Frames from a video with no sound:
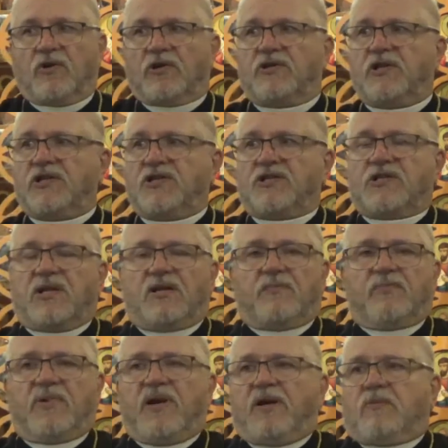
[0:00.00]
Lord, teach us how
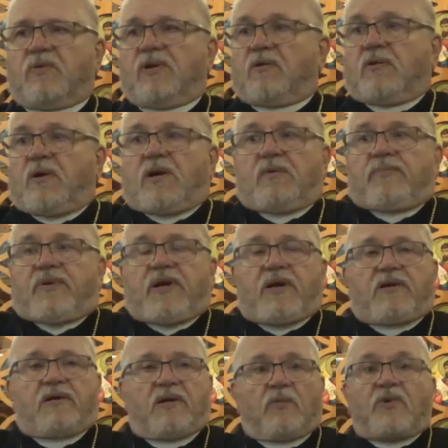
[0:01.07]
to pray. We don't know how to pray.